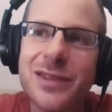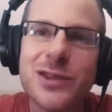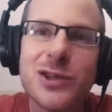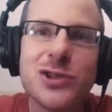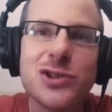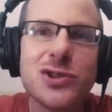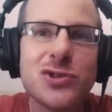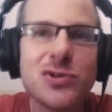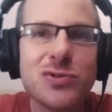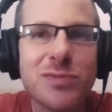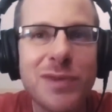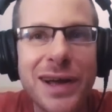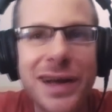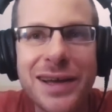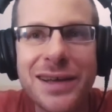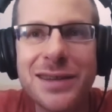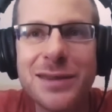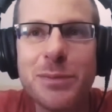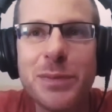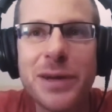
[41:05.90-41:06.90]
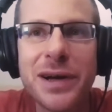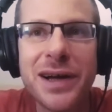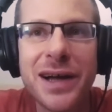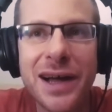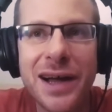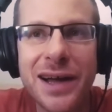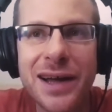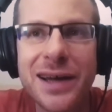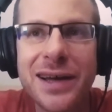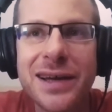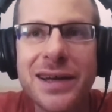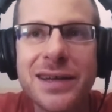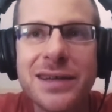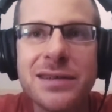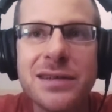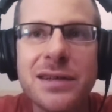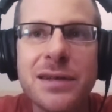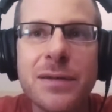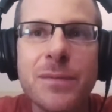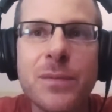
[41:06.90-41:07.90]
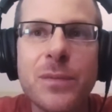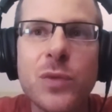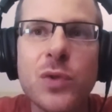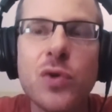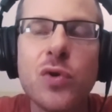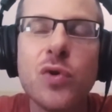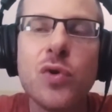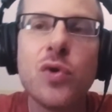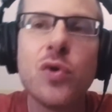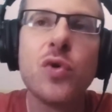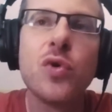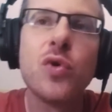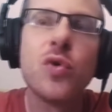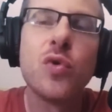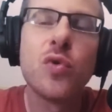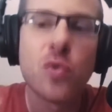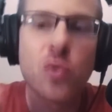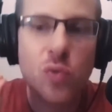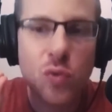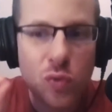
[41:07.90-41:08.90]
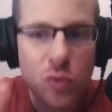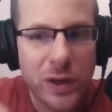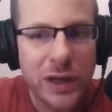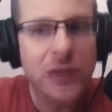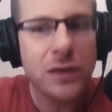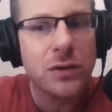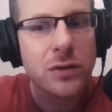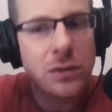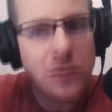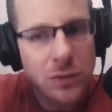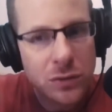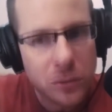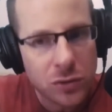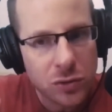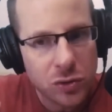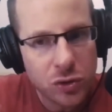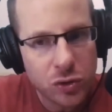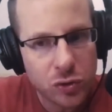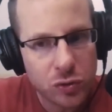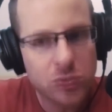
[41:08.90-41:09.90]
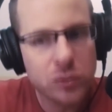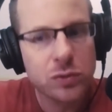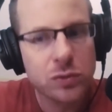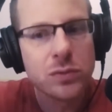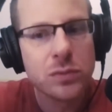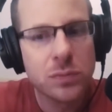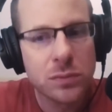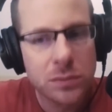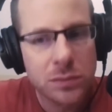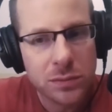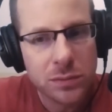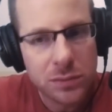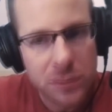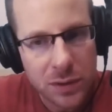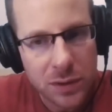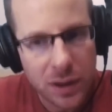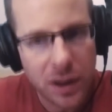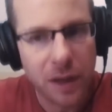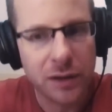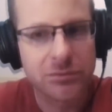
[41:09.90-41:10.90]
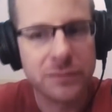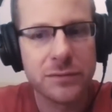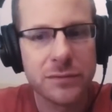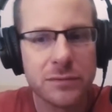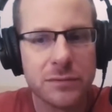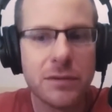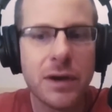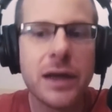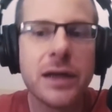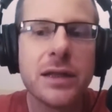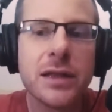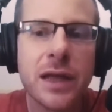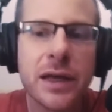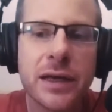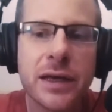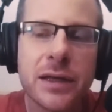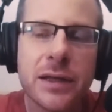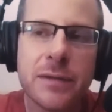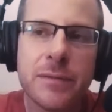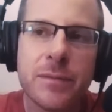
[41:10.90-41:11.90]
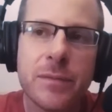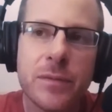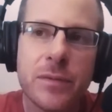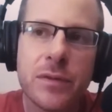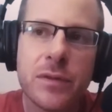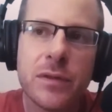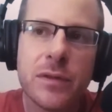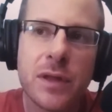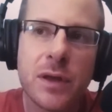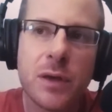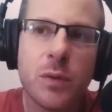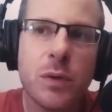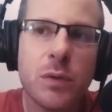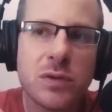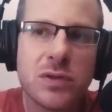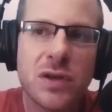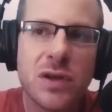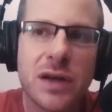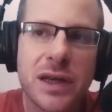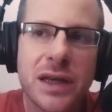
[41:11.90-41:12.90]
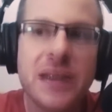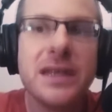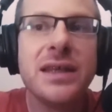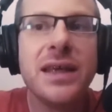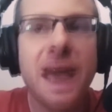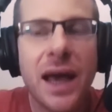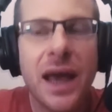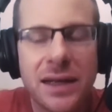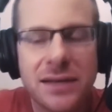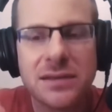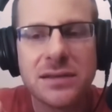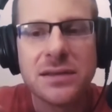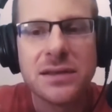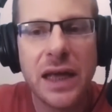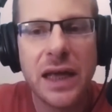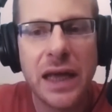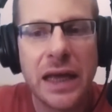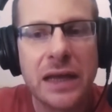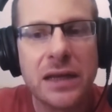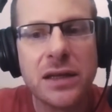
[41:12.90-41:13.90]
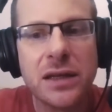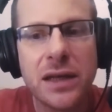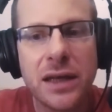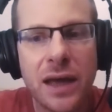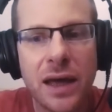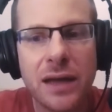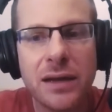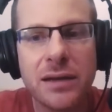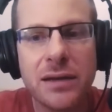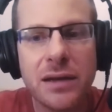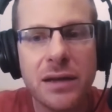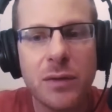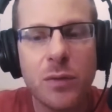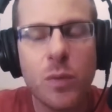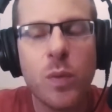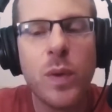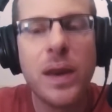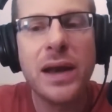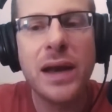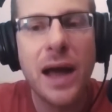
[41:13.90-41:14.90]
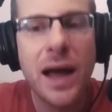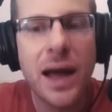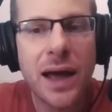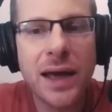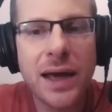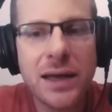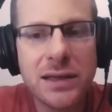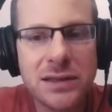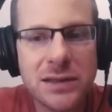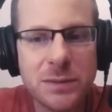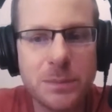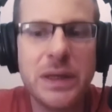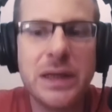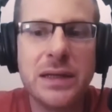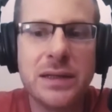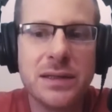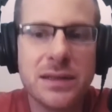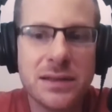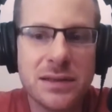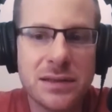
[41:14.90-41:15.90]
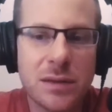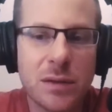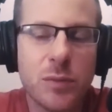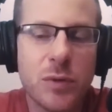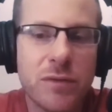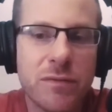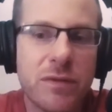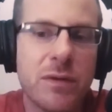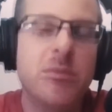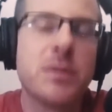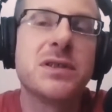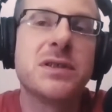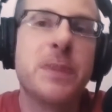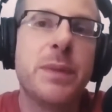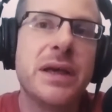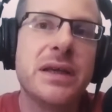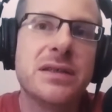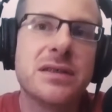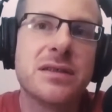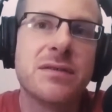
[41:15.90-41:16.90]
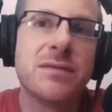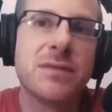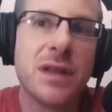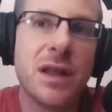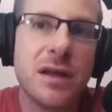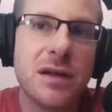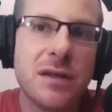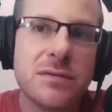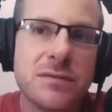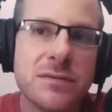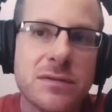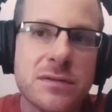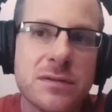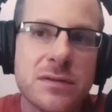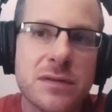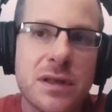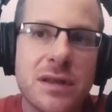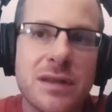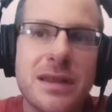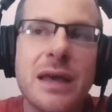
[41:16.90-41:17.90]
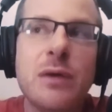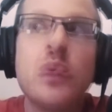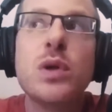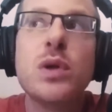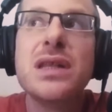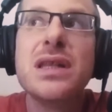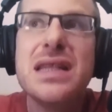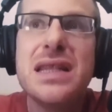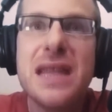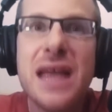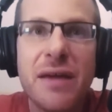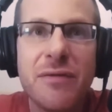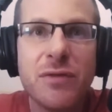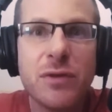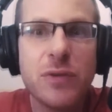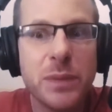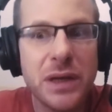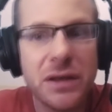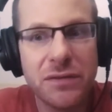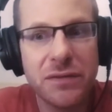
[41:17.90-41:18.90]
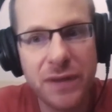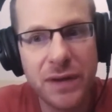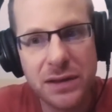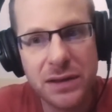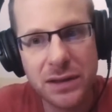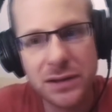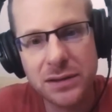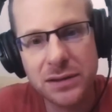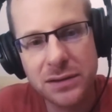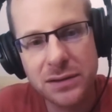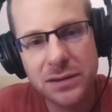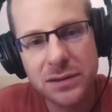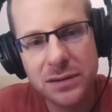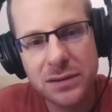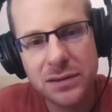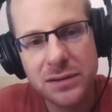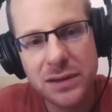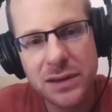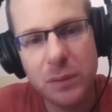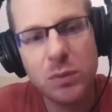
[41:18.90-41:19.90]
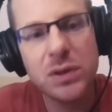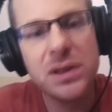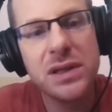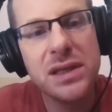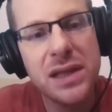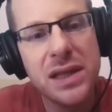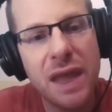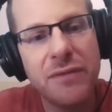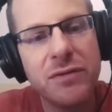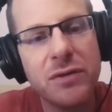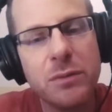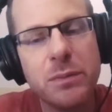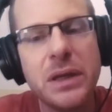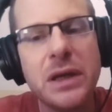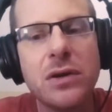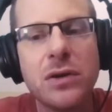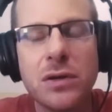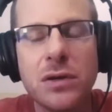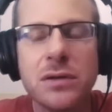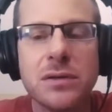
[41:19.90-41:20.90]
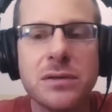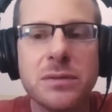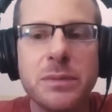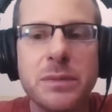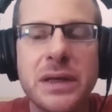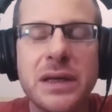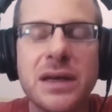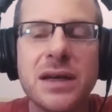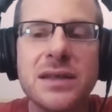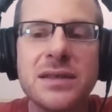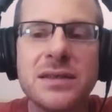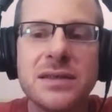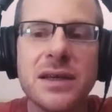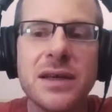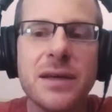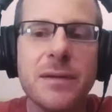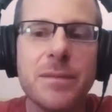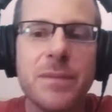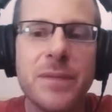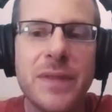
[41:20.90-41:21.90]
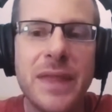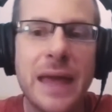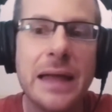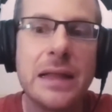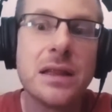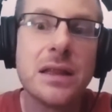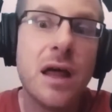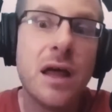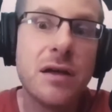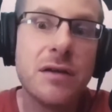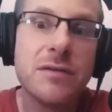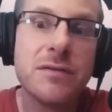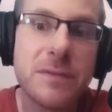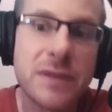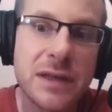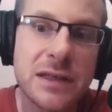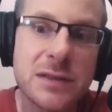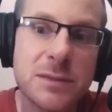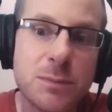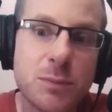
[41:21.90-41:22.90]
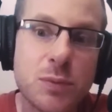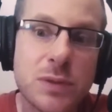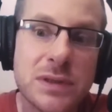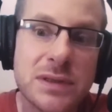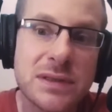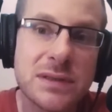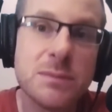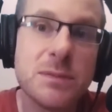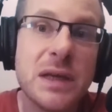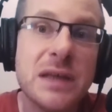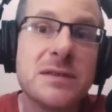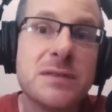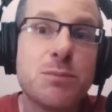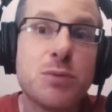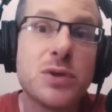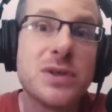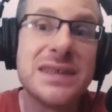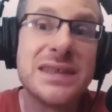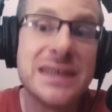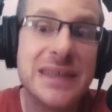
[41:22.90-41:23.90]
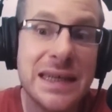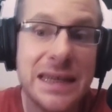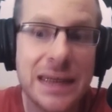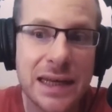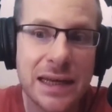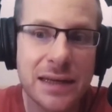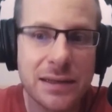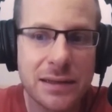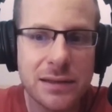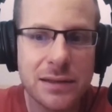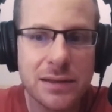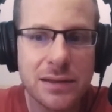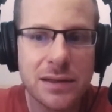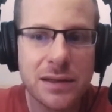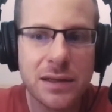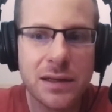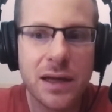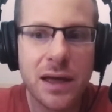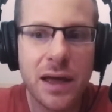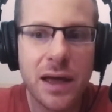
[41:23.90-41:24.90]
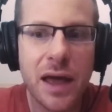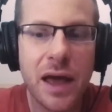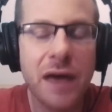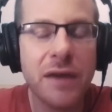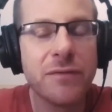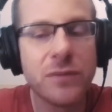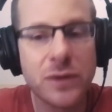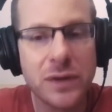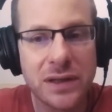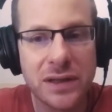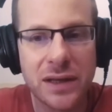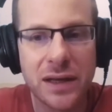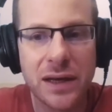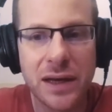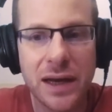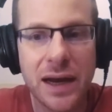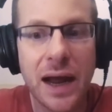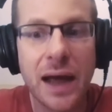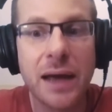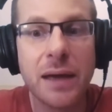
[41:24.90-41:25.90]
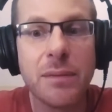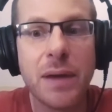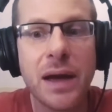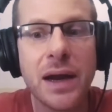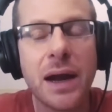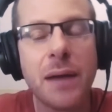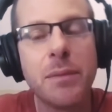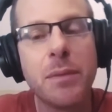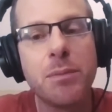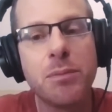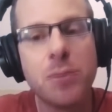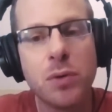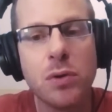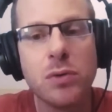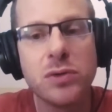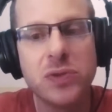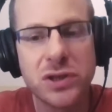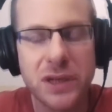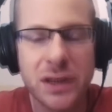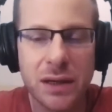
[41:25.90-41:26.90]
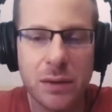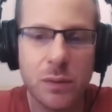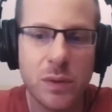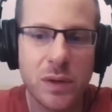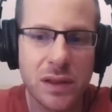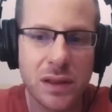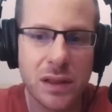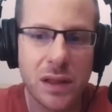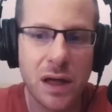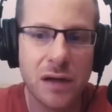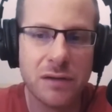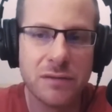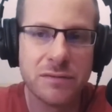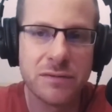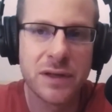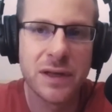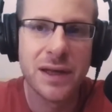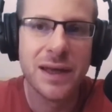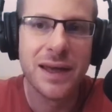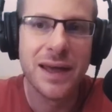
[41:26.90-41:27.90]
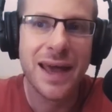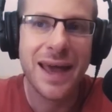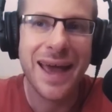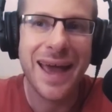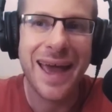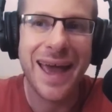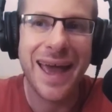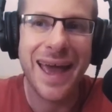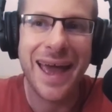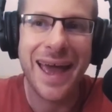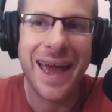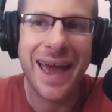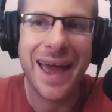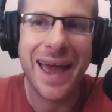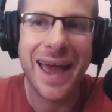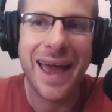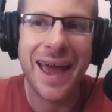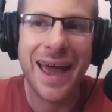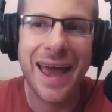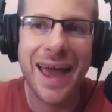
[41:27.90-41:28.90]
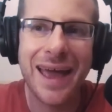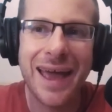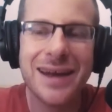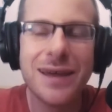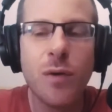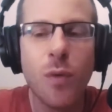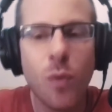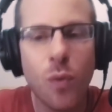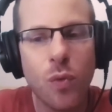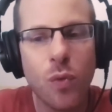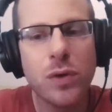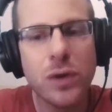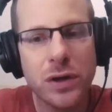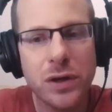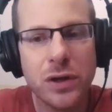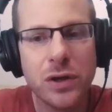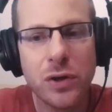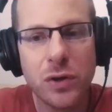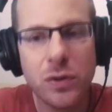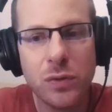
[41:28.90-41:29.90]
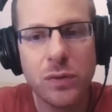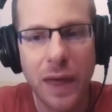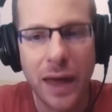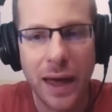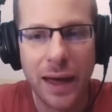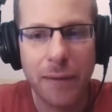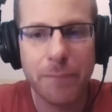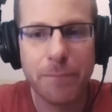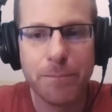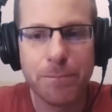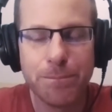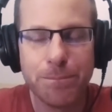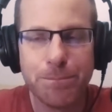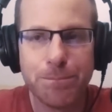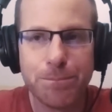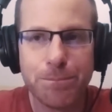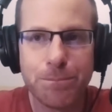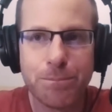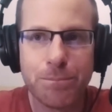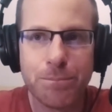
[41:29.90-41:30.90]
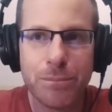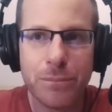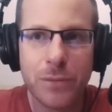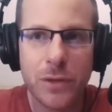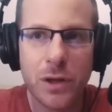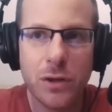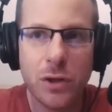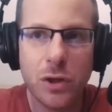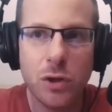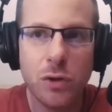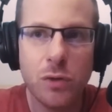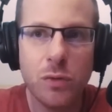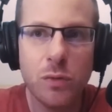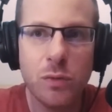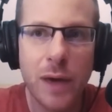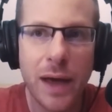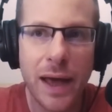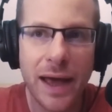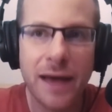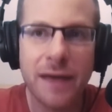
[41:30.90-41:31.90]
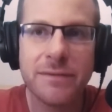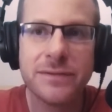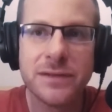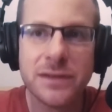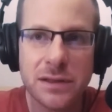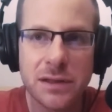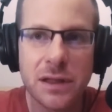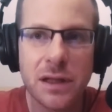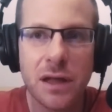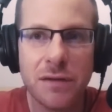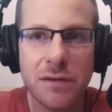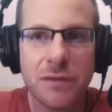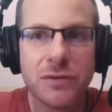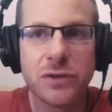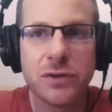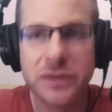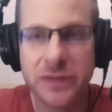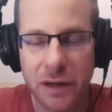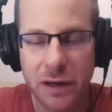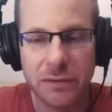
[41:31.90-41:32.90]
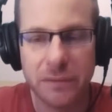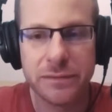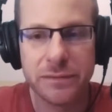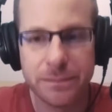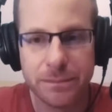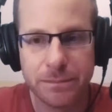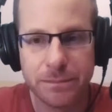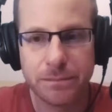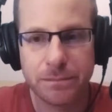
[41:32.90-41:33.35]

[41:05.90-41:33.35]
The strength behind real, true love, right? Like, like we were talking. Yes, it can. When I speak to someone from a space of love, they will never be offended. They will never be hurt because that love is pre- is preceding everything and I am and I'm approaching it with love. And in order to do that, you have to love yourself.